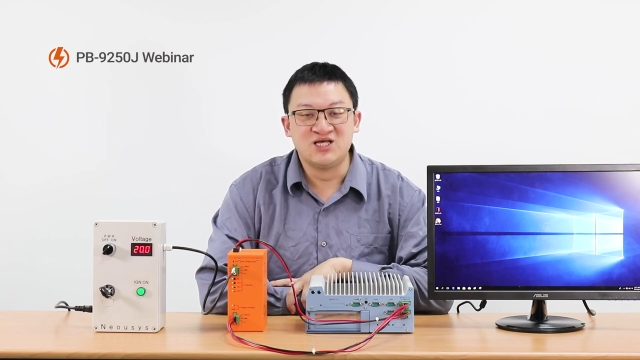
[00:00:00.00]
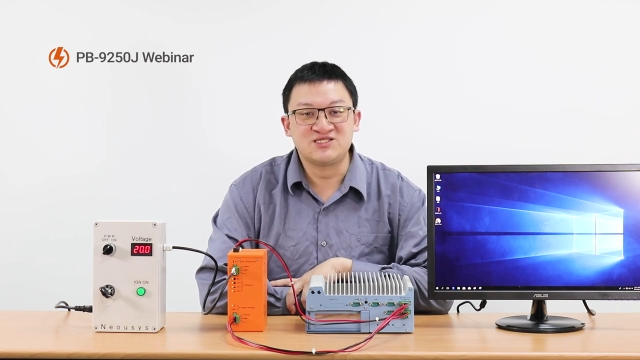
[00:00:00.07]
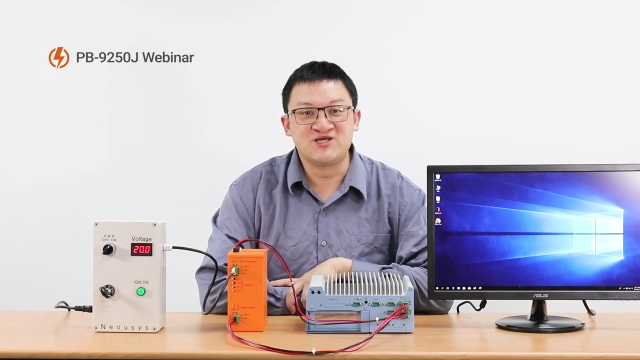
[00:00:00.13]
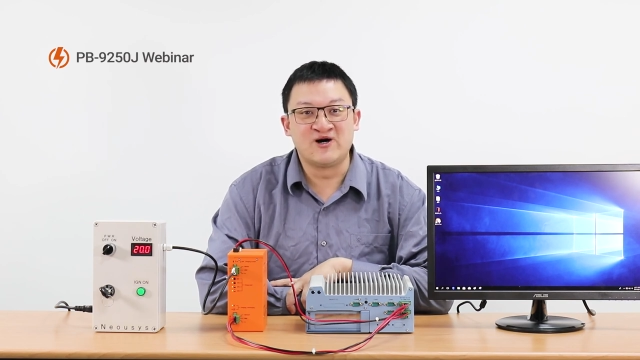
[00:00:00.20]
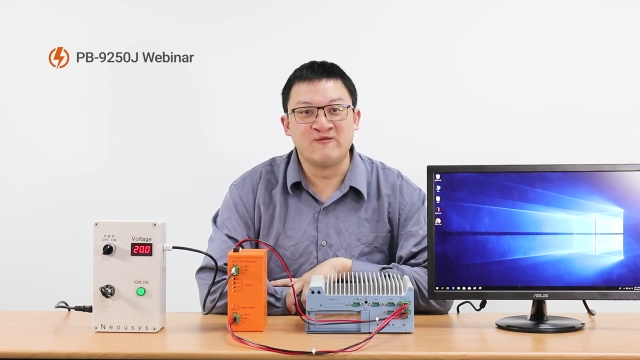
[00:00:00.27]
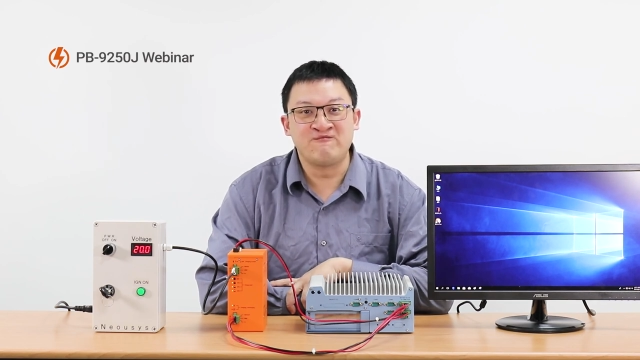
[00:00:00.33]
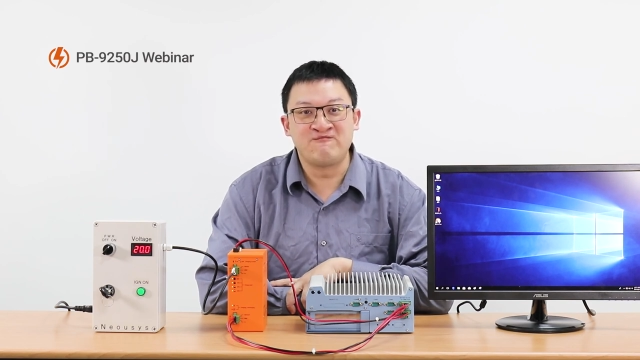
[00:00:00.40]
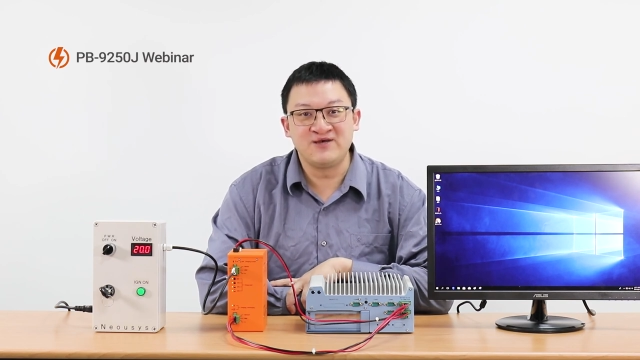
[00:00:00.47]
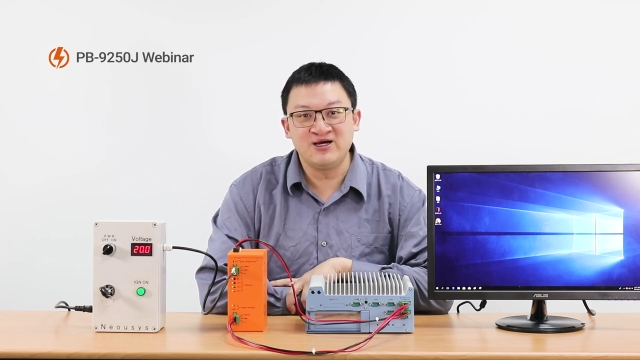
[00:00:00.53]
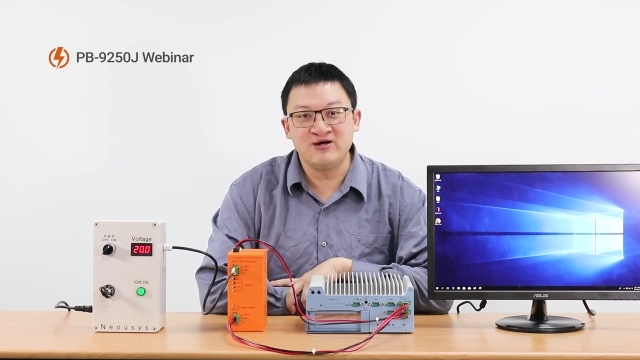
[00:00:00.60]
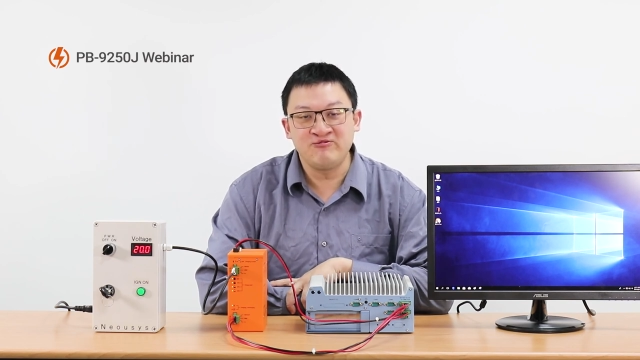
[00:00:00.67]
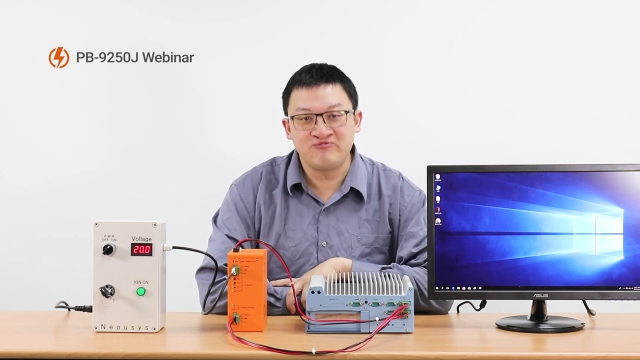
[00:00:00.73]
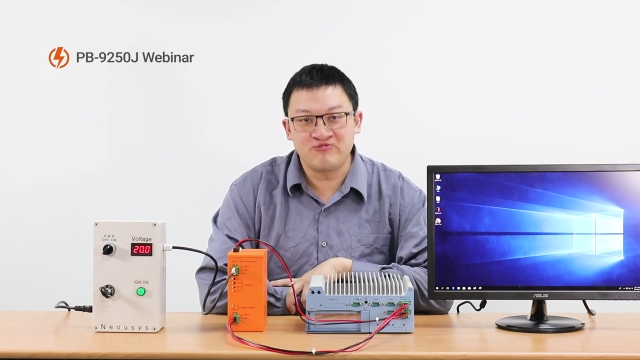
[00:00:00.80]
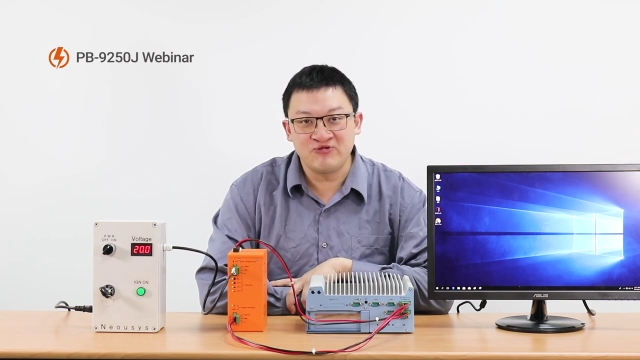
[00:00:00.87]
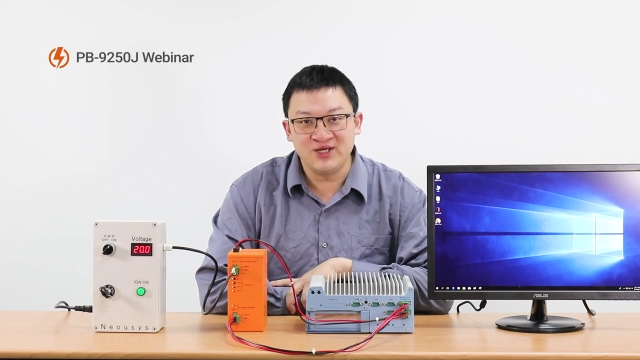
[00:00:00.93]
So
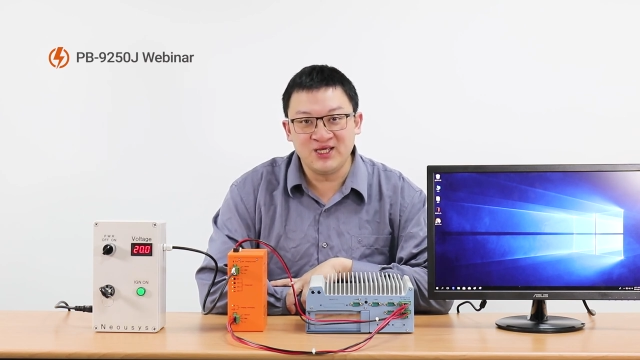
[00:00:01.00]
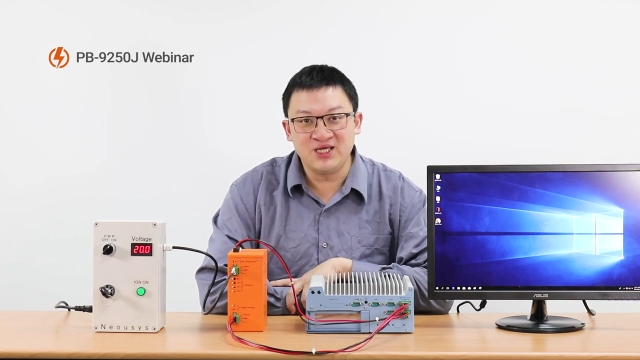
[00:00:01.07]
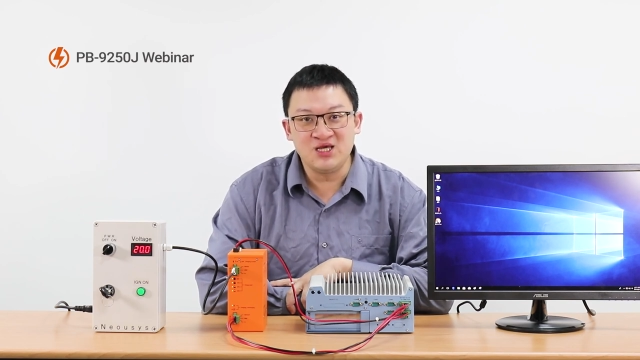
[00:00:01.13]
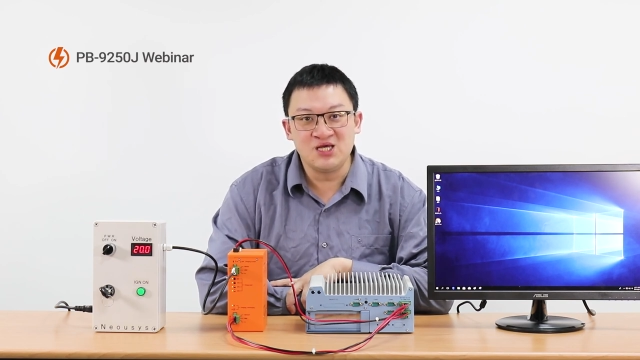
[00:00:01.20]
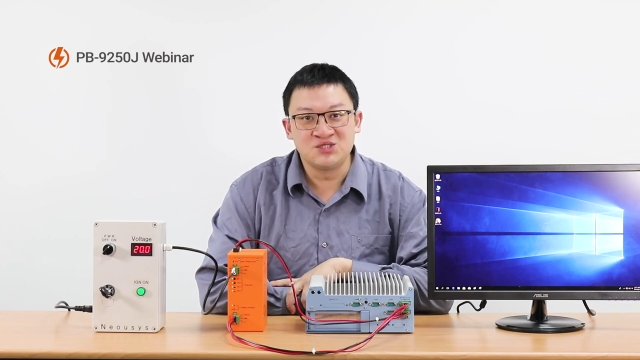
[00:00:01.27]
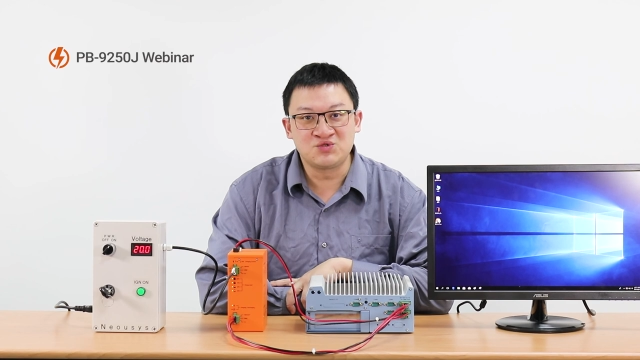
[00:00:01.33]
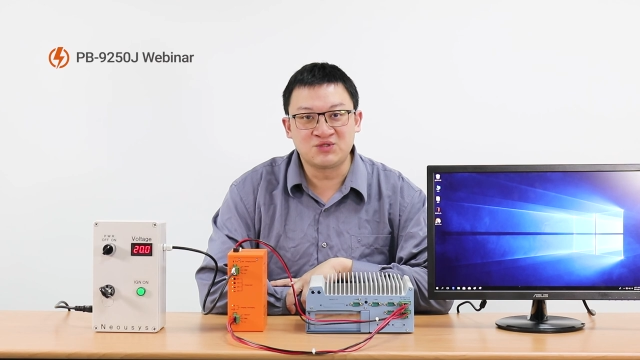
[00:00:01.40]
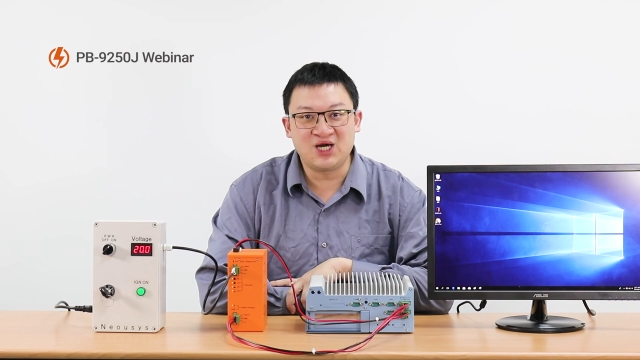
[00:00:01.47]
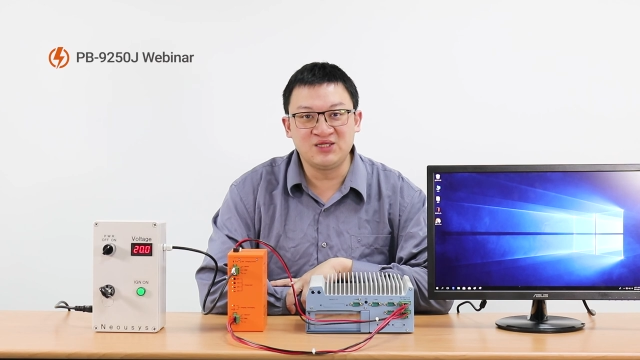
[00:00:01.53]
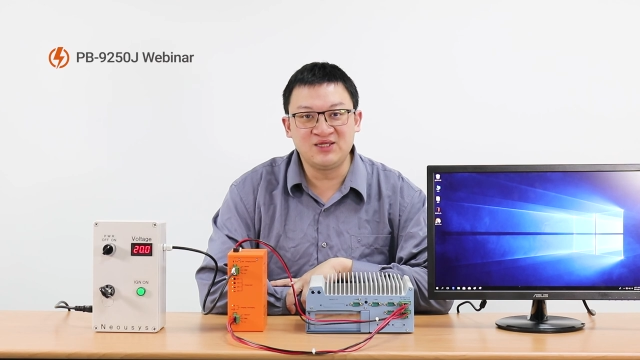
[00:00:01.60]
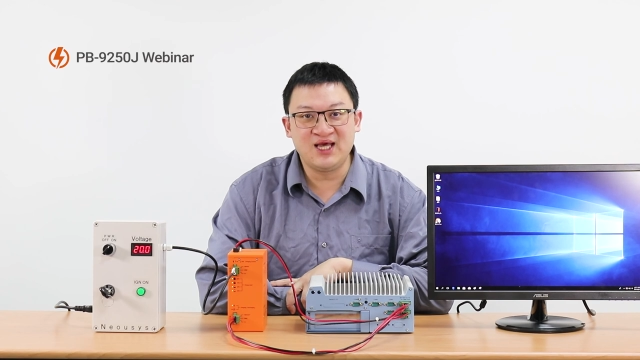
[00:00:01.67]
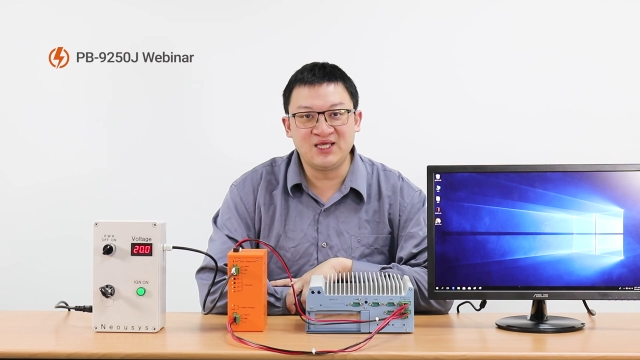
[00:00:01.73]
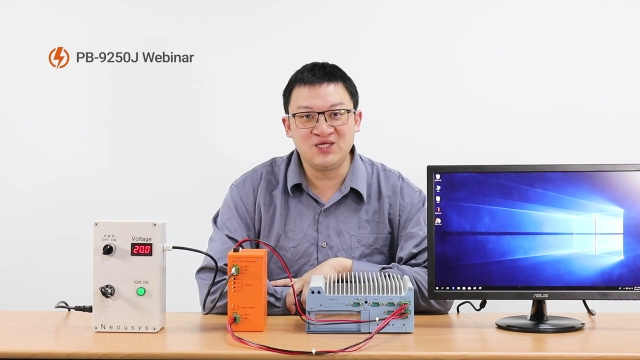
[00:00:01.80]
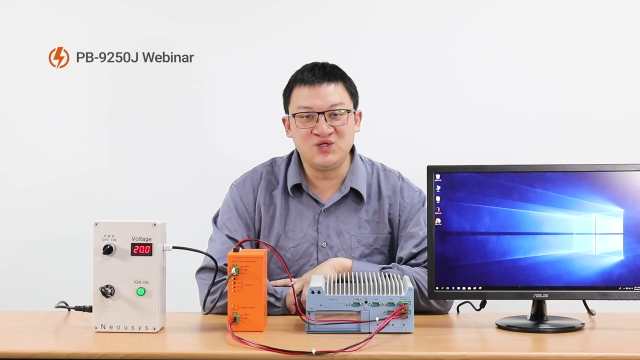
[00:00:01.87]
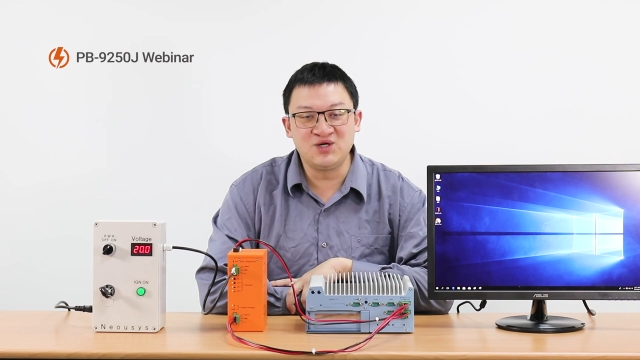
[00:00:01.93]
feel free to
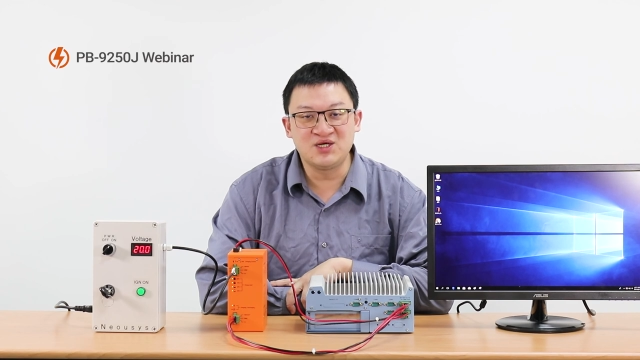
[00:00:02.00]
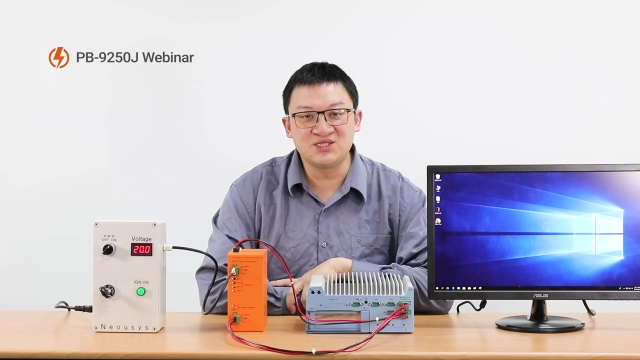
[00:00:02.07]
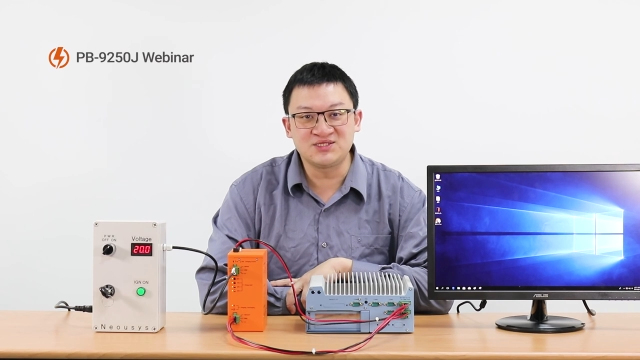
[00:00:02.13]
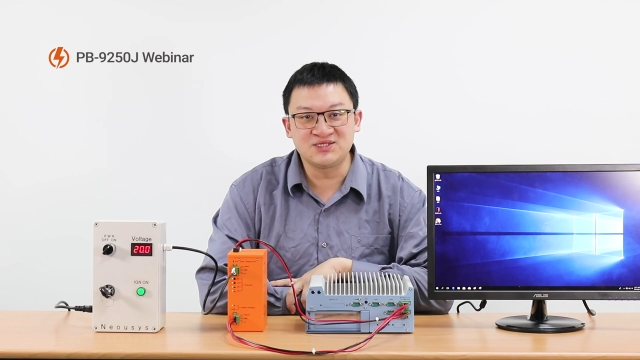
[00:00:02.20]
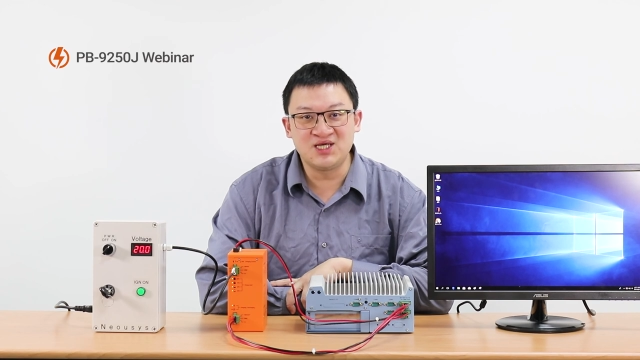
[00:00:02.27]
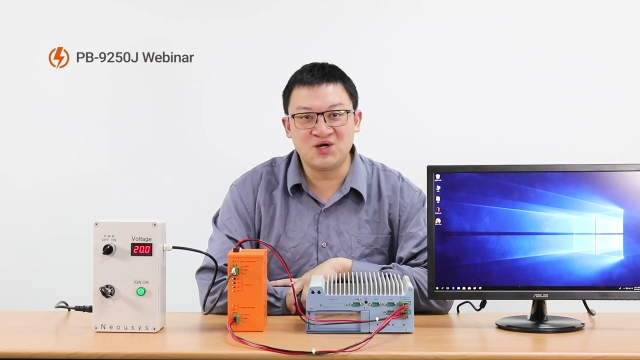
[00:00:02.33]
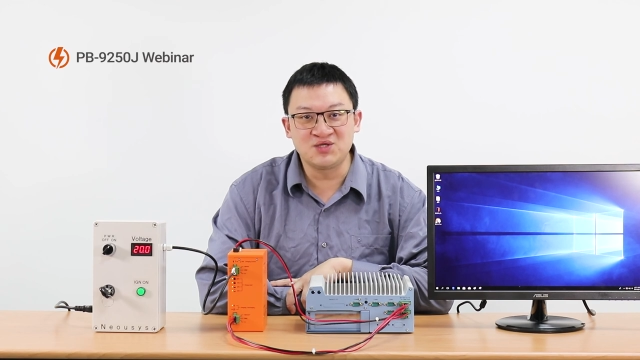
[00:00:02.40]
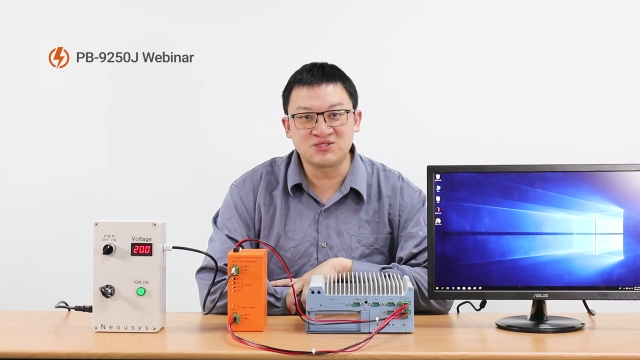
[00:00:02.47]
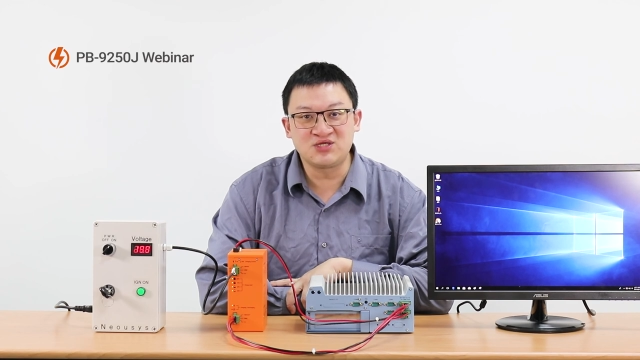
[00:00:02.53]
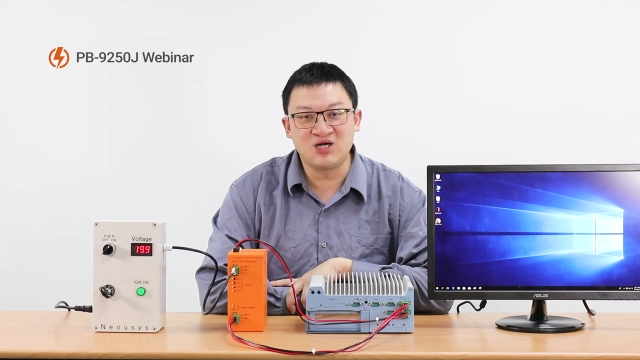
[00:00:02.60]
contact your sales